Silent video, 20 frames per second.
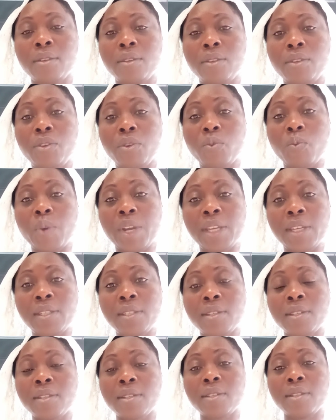your
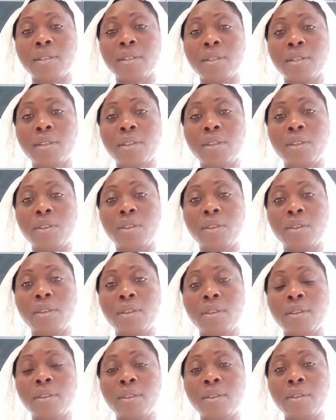ways,
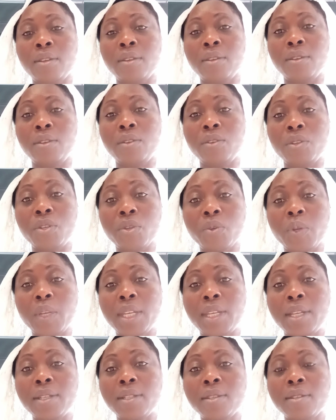your
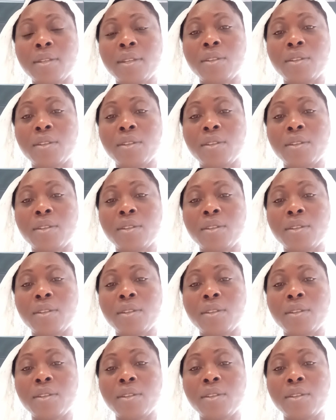doings,